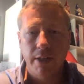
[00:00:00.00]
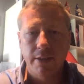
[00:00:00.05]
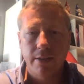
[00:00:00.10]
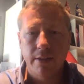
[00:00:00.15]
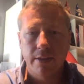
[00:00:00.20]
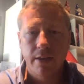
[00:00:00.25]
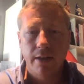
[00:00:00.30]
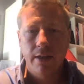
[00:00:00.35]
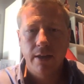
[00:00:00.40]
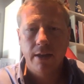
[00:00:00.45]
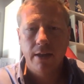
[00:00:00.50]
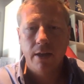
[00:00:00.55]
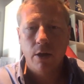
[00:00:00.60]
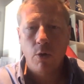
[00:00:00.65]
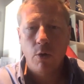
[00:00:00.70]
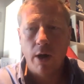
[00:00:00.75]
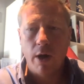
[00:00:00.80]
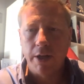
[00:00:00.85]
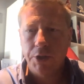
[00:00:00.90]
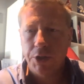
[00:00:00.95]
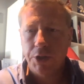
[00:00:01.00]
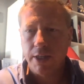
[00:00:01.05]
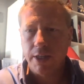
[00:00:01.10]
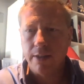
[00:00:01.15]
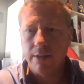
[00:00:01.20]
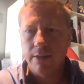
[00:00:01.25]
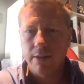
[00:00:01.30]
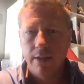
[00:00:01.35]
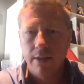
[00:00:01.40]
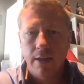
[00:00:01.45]
dangerous
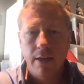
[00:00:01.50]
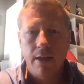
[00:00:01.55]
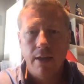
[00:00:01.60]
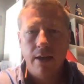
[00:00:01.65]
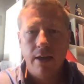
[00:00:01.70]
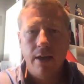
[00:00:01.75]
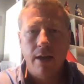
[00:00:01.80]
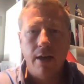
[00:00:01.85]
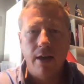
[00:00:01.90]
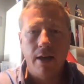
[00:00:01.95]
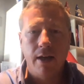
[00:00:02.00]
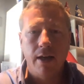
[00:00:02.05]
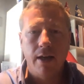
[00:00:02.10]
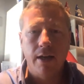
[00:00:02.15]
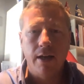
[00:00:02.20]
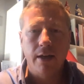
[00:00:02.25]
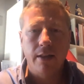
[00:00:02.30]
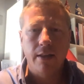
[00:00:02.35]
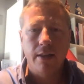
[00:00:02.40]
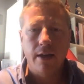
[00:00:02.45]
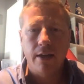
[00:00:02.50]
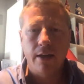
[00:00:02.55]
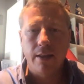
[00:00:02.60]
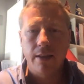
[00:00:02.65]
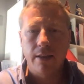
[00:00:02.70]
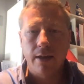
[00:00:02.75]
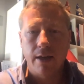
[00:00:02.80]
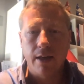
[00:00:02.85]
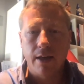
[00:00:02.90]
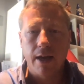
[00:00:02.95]
questions
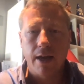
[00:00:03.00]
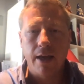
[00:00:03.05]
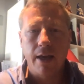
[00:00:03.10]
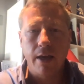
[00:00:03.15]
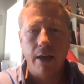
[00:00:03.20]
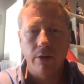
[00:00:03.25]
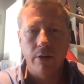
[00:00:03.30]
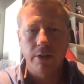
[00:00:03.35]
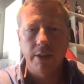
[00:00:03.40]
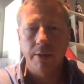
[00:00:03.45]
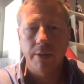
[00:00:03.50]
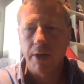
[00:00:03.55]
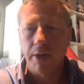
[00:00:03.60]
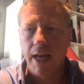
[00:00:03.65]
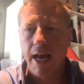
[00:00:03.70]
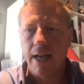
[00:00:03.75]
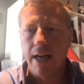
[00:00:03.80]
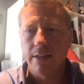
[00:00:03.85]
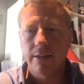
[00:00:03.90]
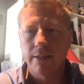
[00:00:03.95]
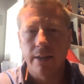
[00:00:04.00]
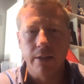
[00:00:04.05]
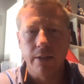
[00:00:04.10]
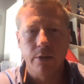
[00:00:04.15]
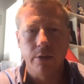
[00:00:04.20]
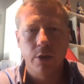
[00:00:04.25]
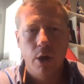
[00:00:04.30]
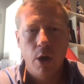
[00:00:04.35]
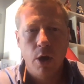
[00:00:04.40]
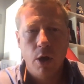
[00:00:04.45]
that I hear someone
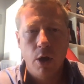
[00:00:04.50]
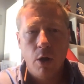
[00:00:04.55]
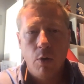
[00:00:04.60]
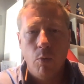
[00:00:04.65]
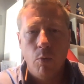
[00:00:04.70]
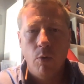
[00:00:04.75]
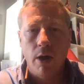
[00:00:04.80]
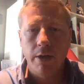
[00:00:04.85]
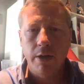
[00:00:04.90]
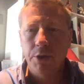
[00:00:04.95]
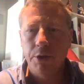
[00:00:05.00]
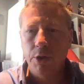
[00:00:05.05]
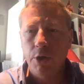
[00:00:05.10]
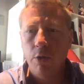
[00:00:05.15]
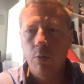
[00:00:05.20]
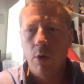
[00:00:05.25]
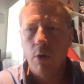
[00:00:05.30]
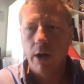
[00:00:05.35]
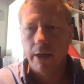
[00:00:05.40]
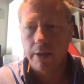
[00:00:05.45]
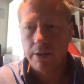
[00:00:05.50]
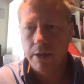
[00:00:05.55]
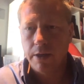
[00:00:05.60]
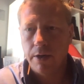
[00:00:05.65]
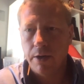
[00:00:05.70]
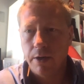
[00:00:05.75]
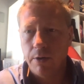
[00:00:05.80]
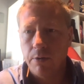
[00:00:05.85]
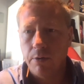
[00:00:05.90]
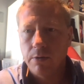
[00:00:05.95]
ask is, what do you
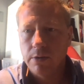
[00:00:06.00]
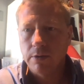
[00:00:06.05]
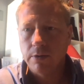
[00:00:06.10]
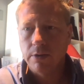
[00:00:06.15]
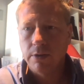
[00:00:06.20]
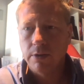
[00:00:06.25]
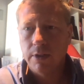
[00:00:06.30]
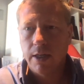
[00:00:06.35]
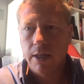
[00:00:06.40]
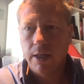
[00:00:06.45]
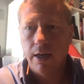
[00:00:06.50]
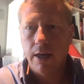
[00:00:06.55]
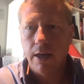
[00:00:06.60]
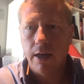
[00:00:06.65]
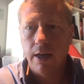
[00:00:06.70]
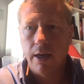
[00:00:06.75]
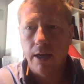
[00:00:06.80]
want it to do?